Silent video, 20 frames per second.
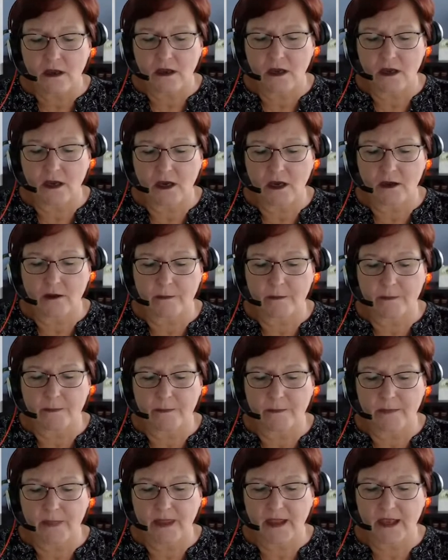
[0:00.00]

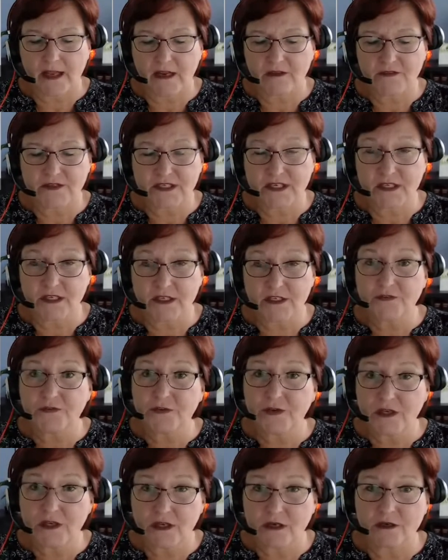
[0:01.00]
and I've seen this
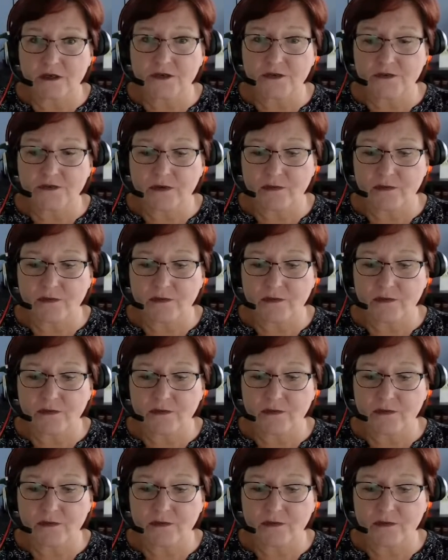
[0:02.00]
for years.